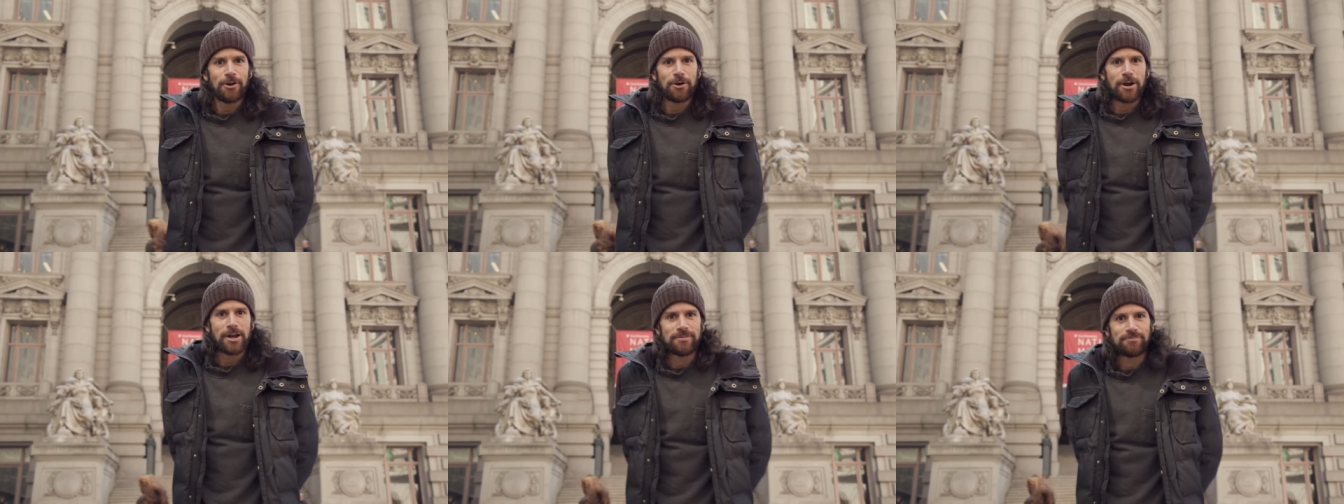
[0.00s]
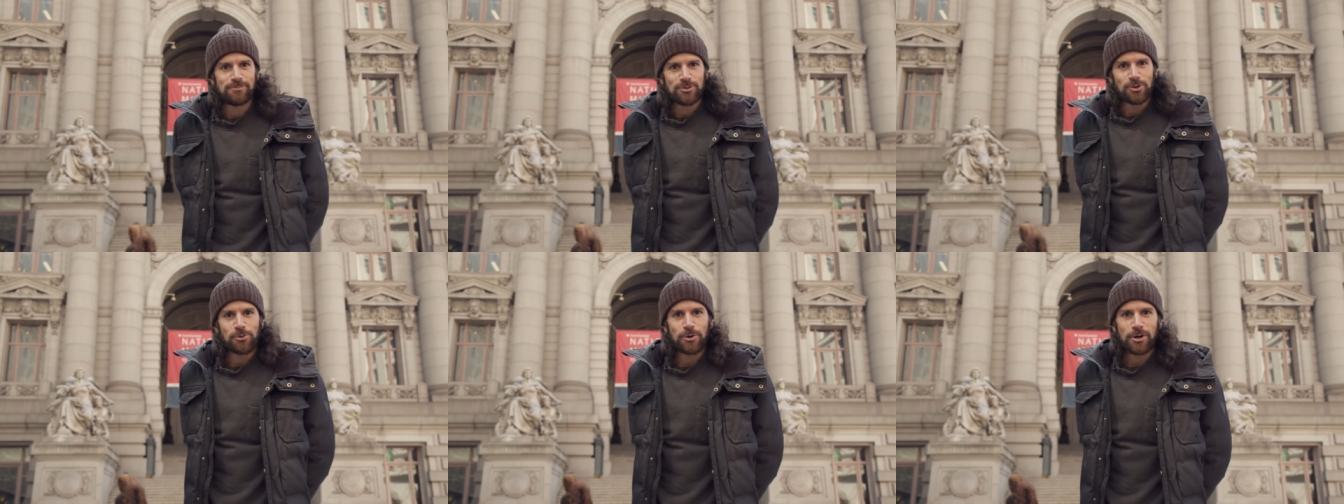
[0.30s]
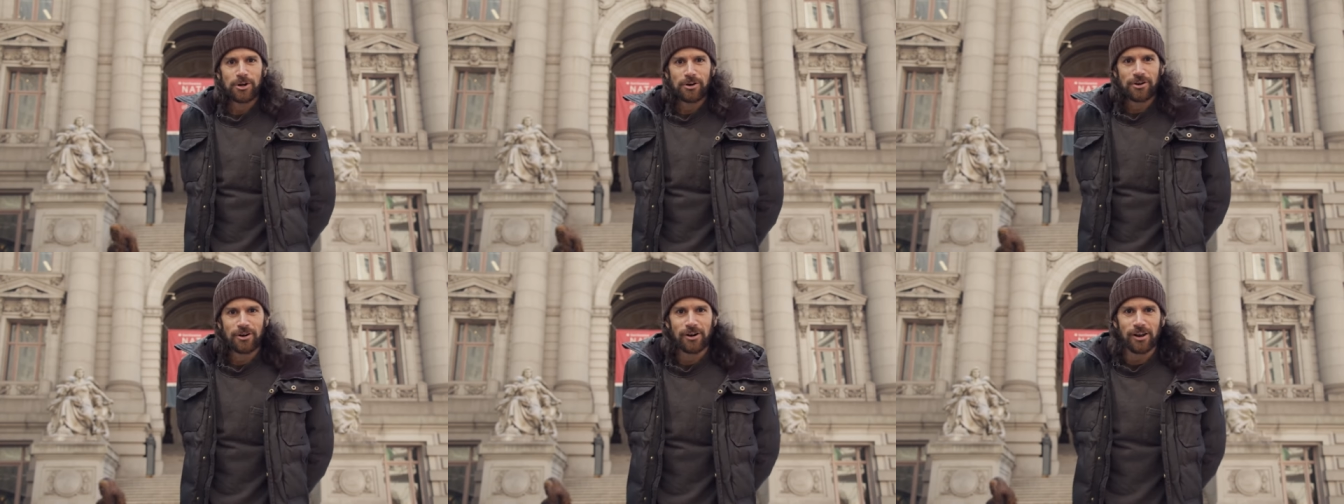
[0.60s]
right, so we're
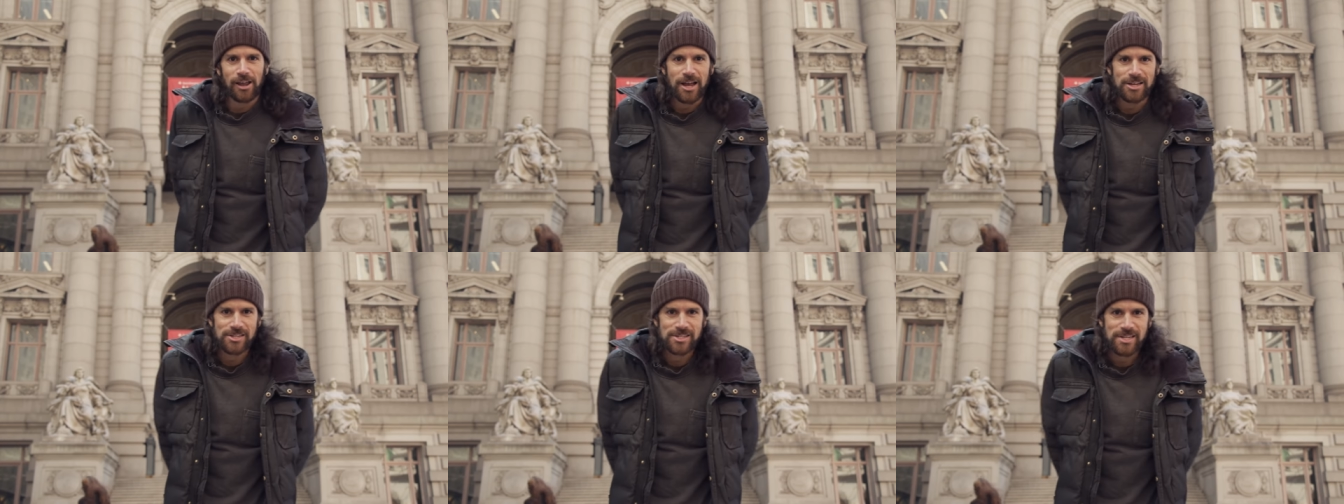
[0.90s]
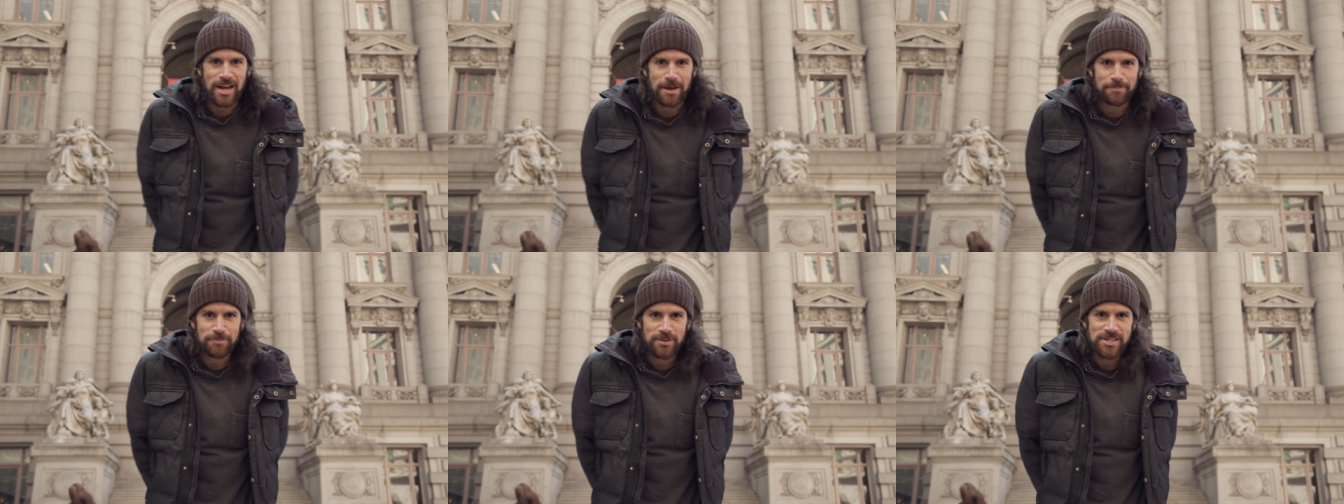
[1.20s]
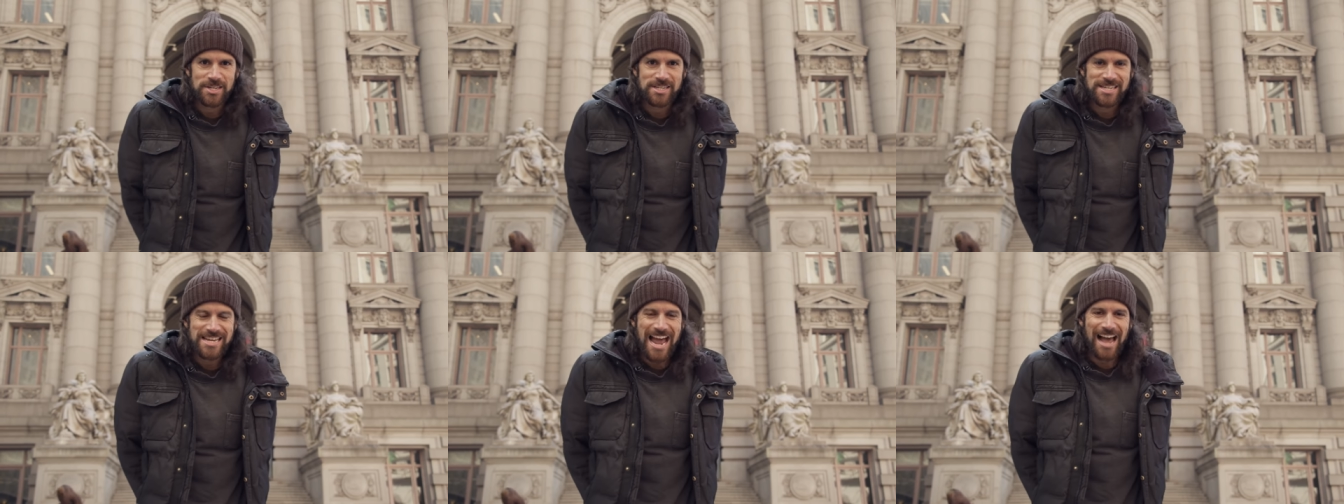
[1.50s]
here at our last stop.
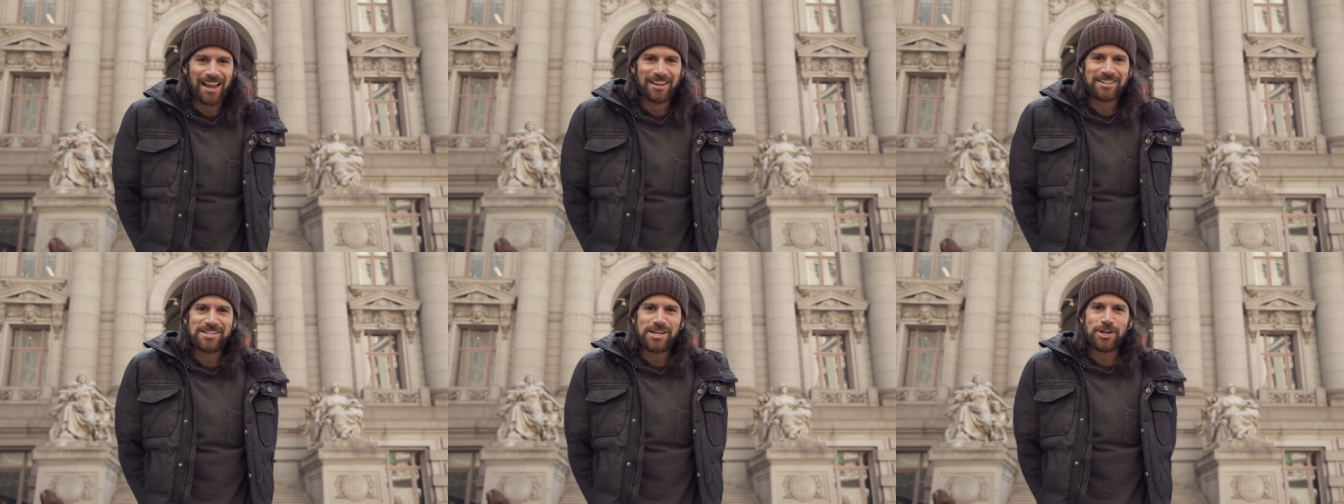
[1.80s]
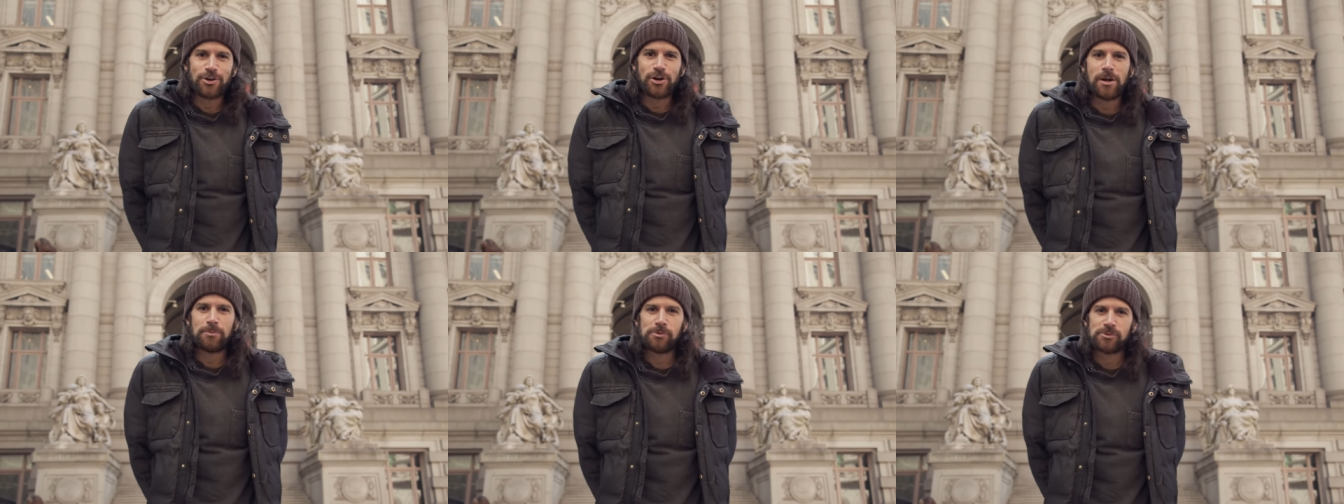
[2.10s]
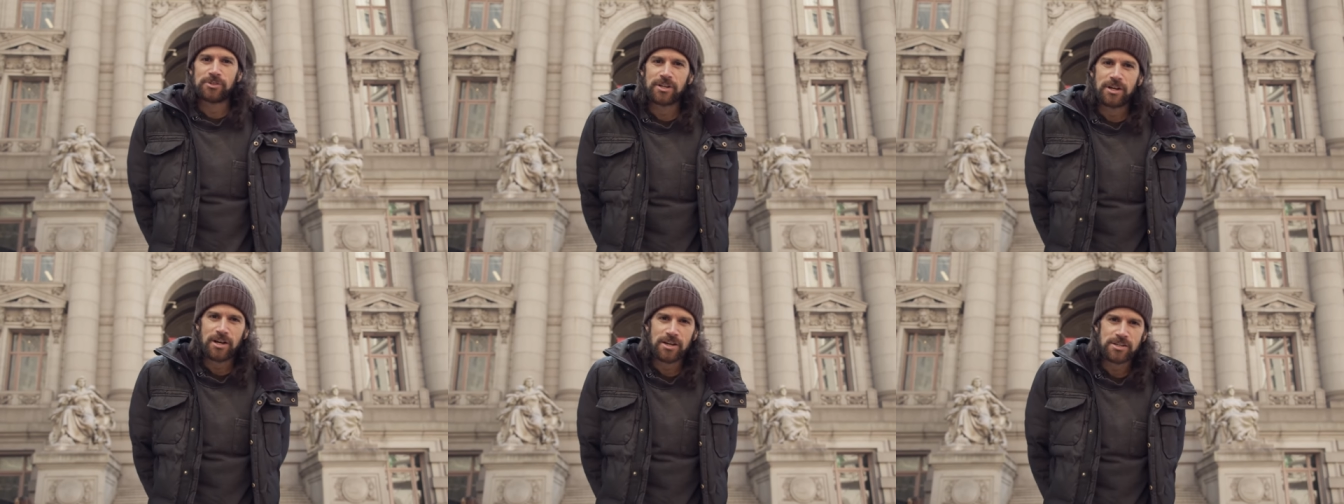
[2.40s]
This is the Alexander
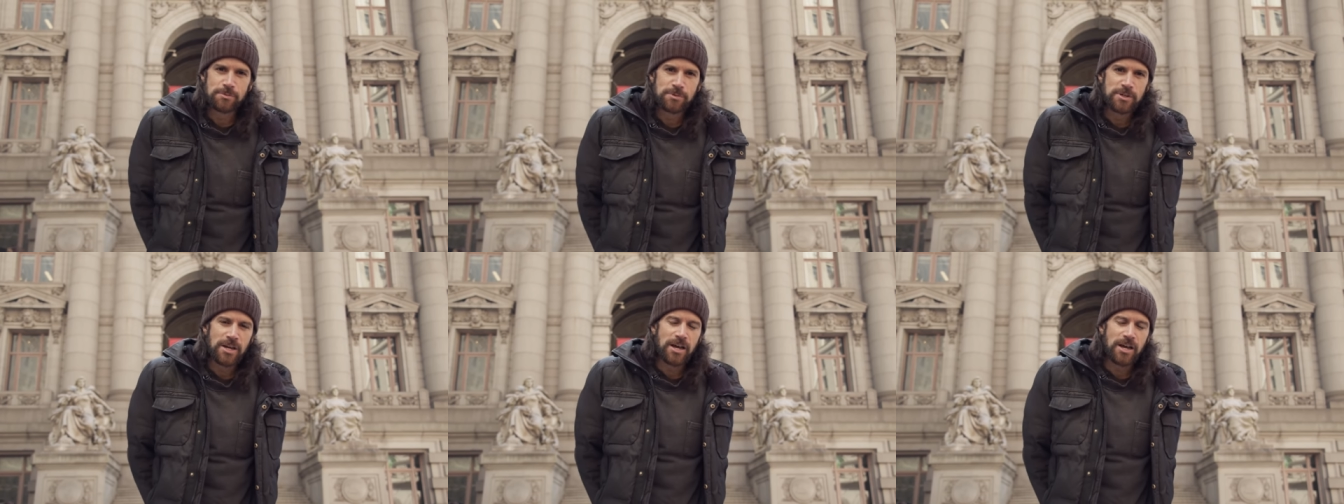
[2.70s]
Hamilton Customs